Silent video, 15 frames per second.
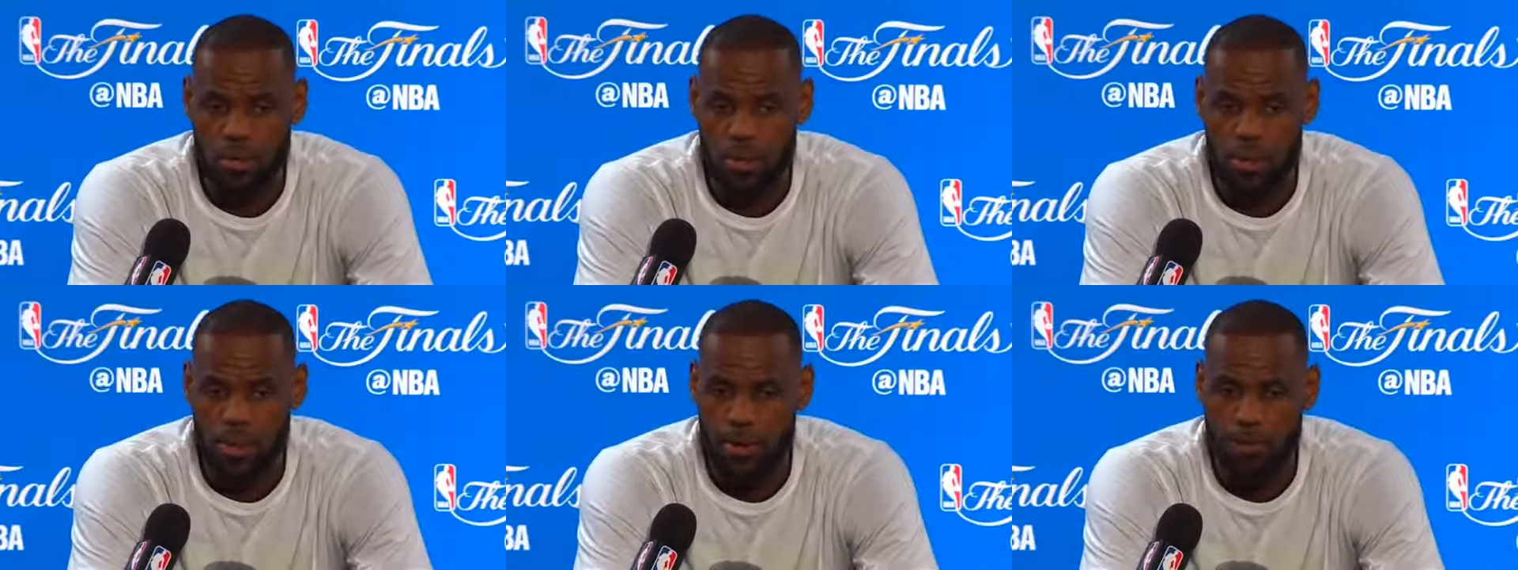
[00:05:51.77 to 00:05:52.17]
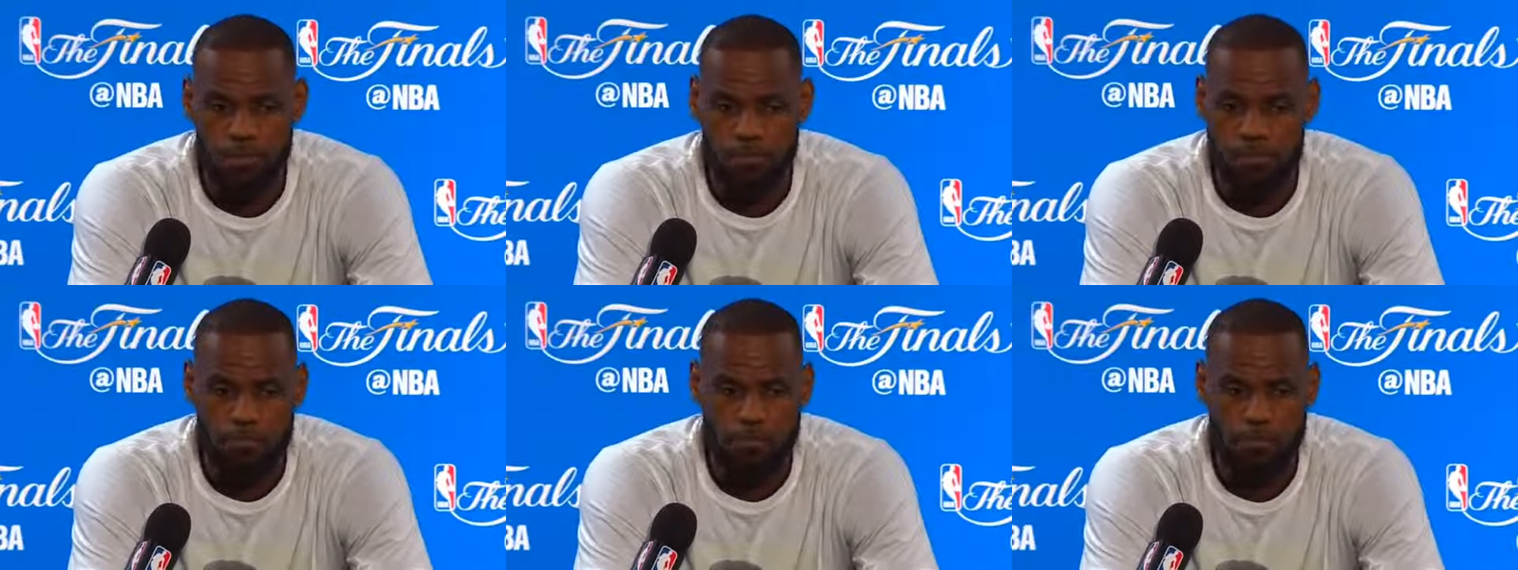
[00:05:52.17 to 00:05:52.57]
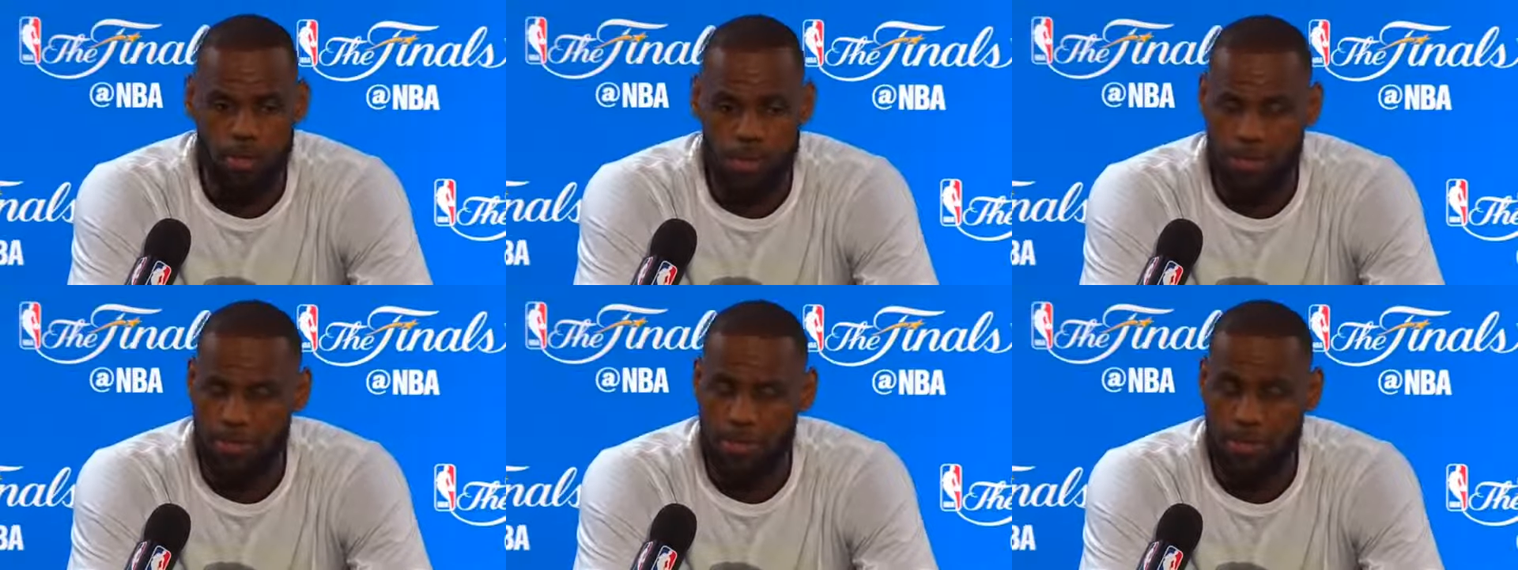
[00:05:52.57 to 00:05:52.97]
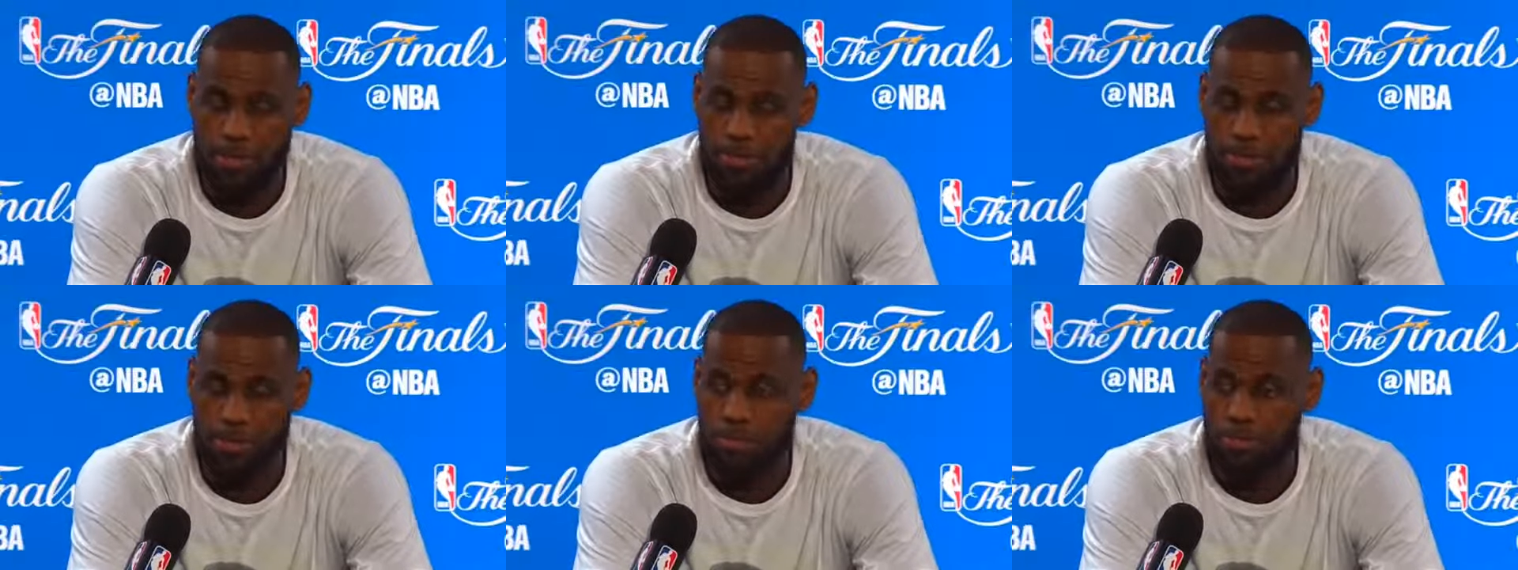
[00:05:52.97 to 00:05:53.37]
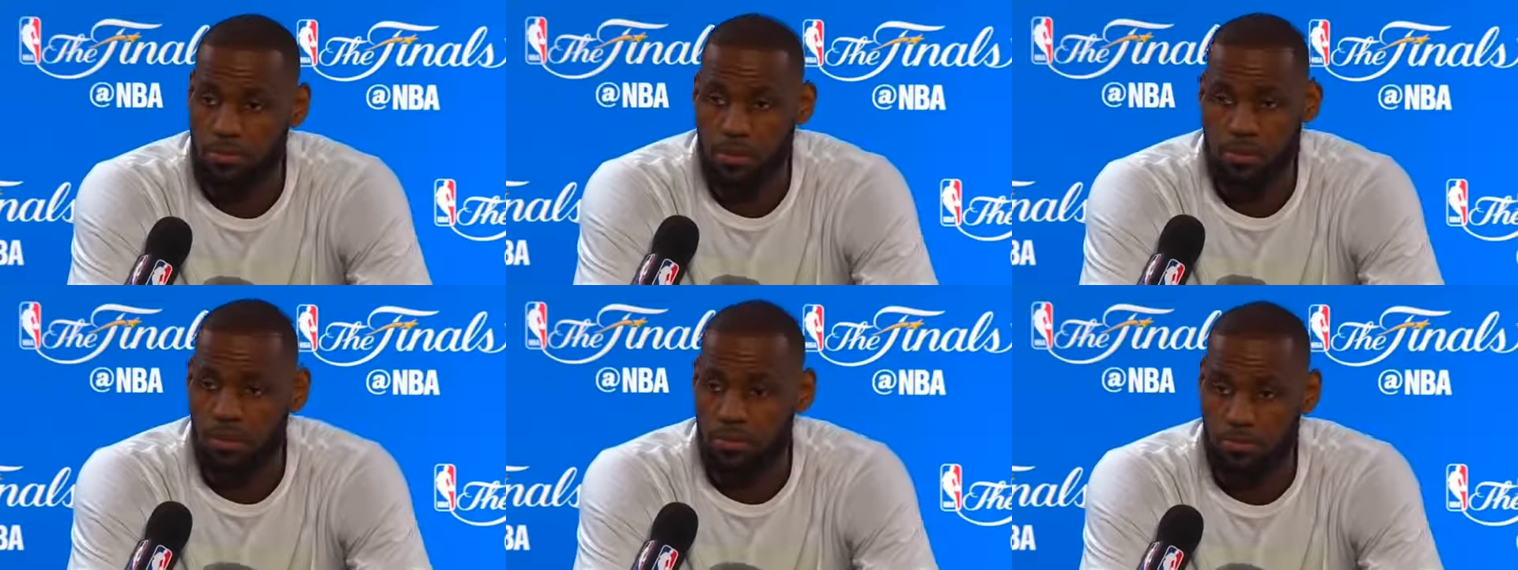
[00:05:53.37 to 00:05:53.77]
uh, I guess that's
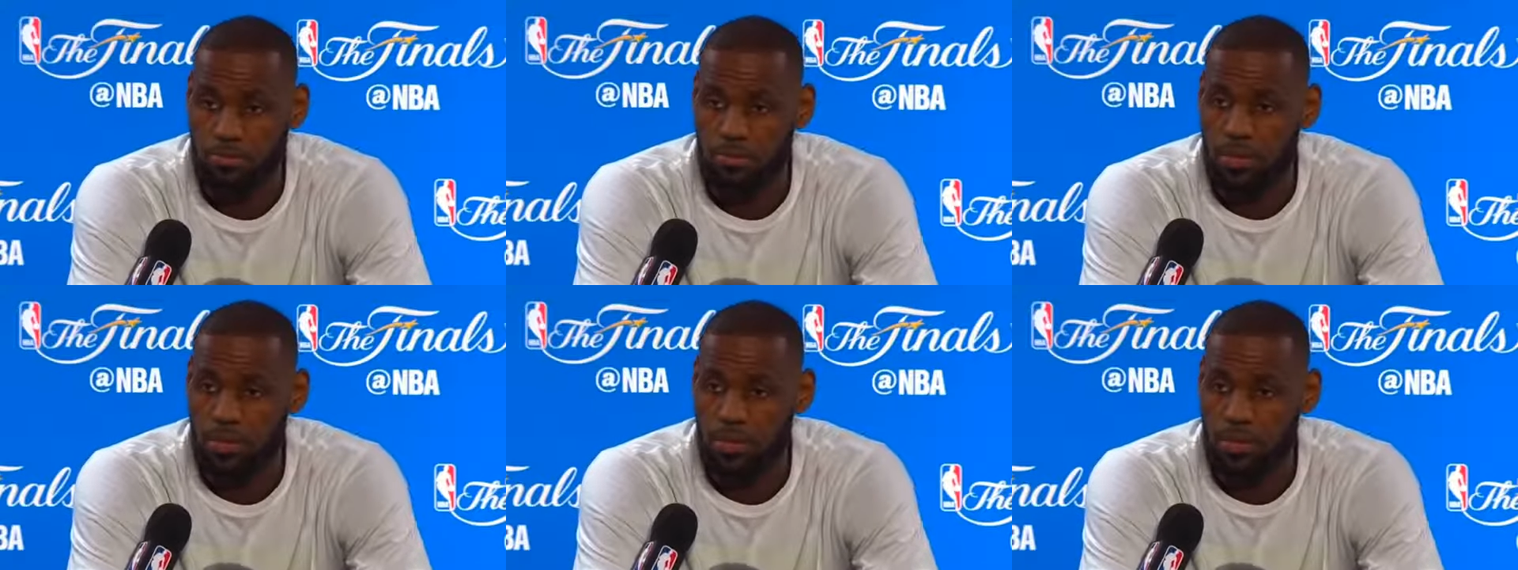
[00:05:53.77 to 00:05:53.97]
I mean,